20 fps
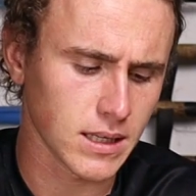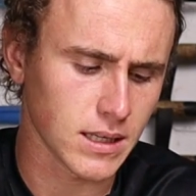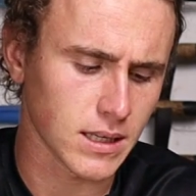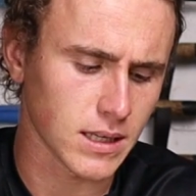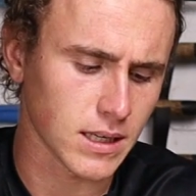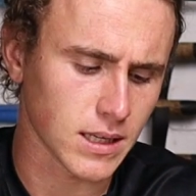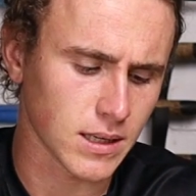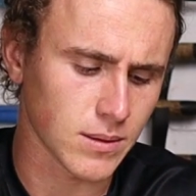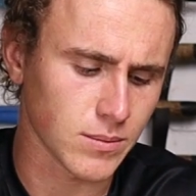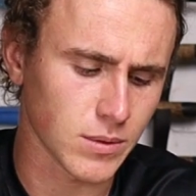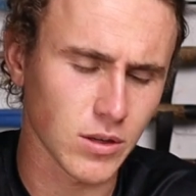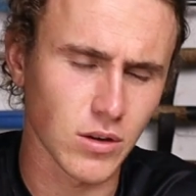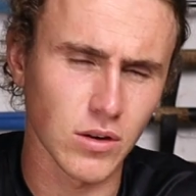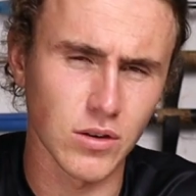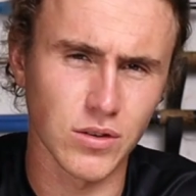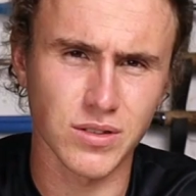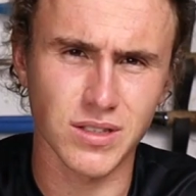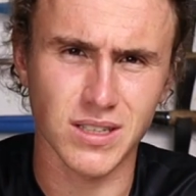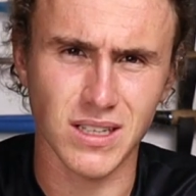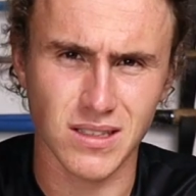You
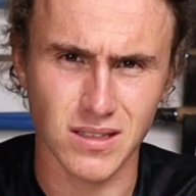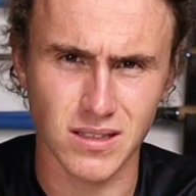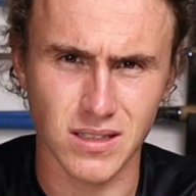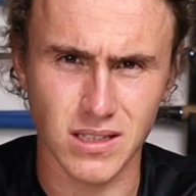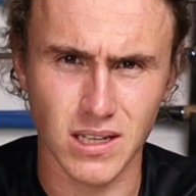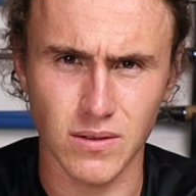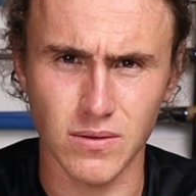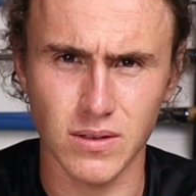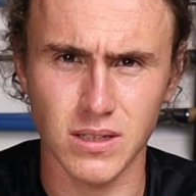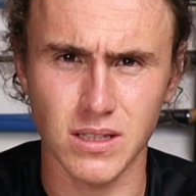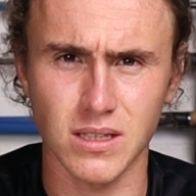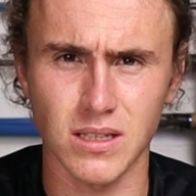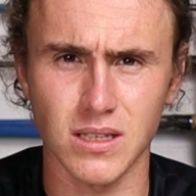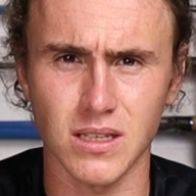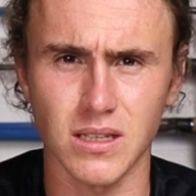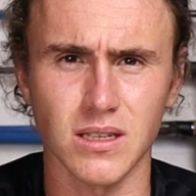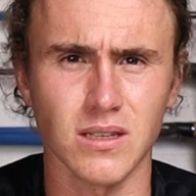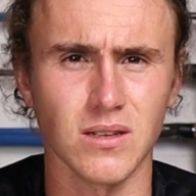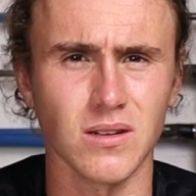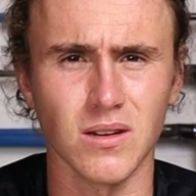lose sensitivity.
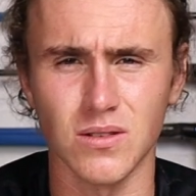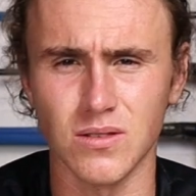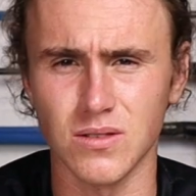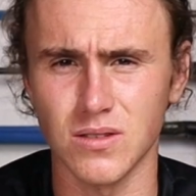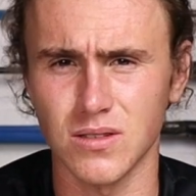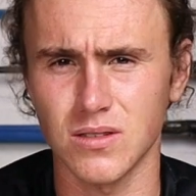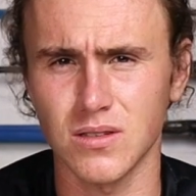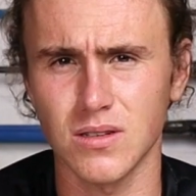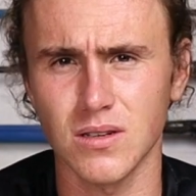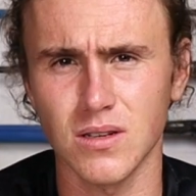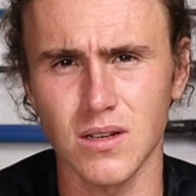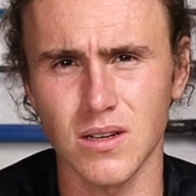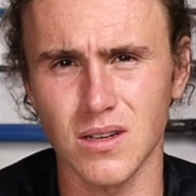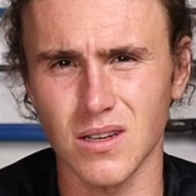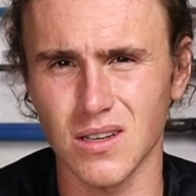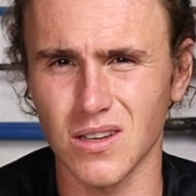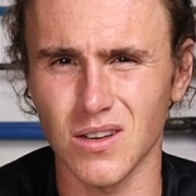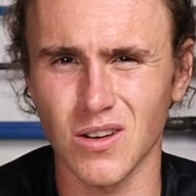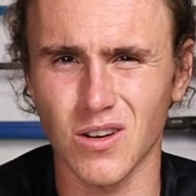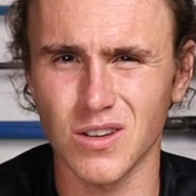You lose,
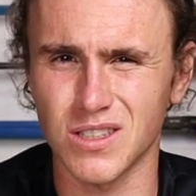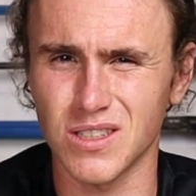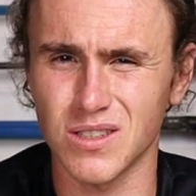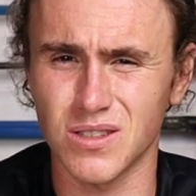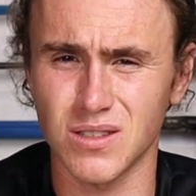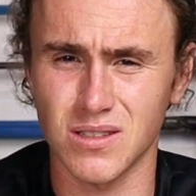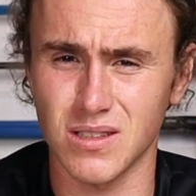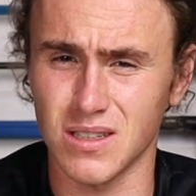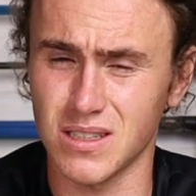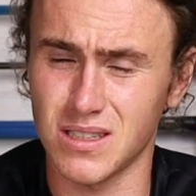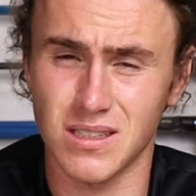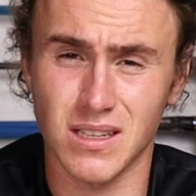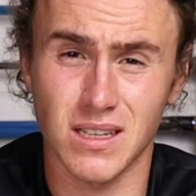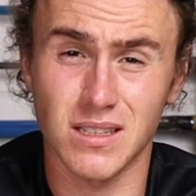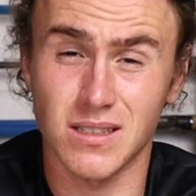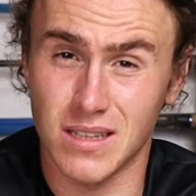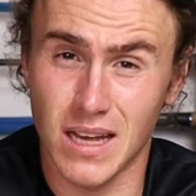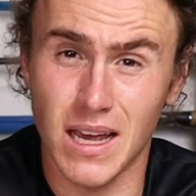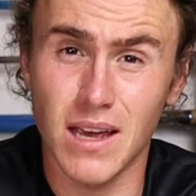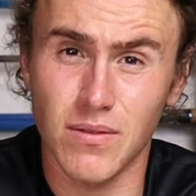yeah, just
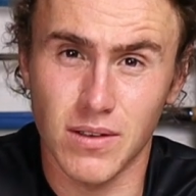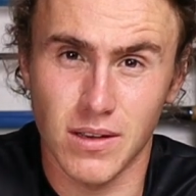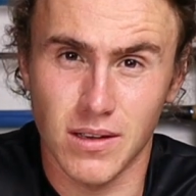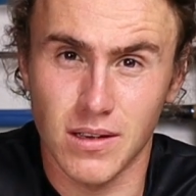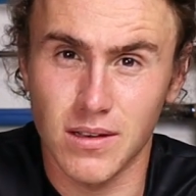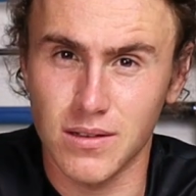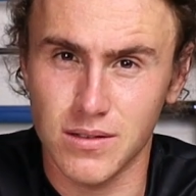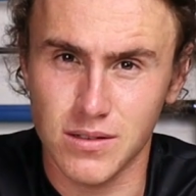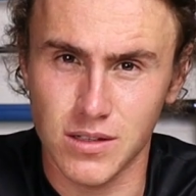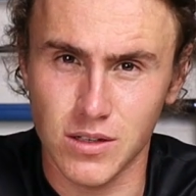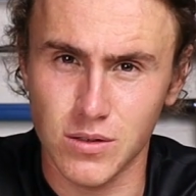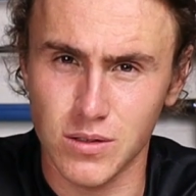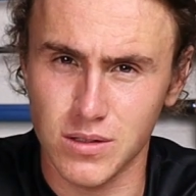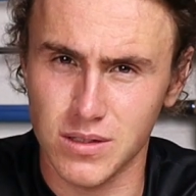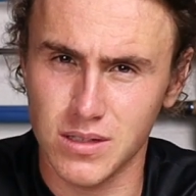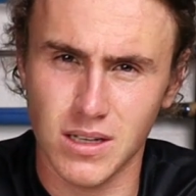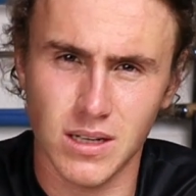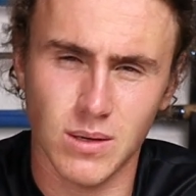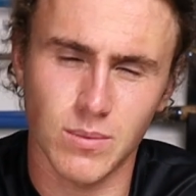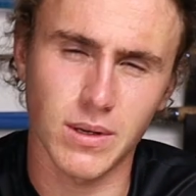it's heavy, so
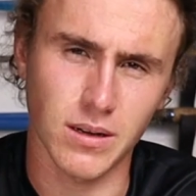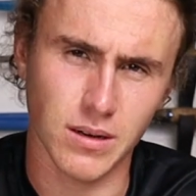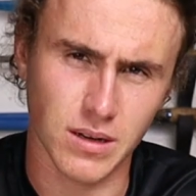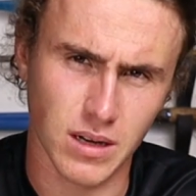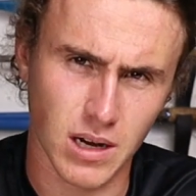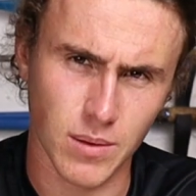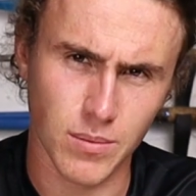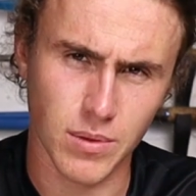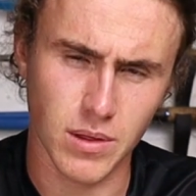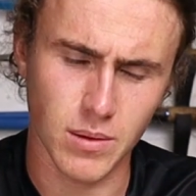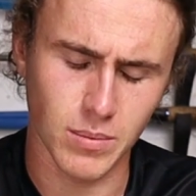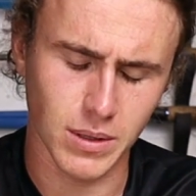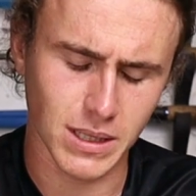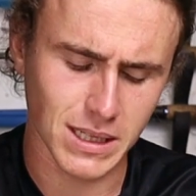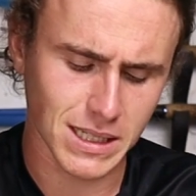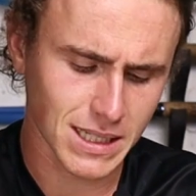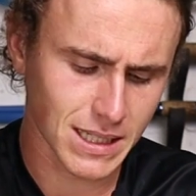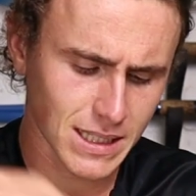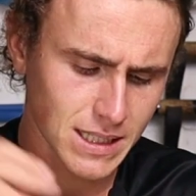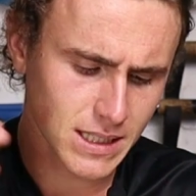it's going to be
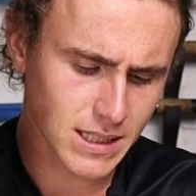uncomfortable.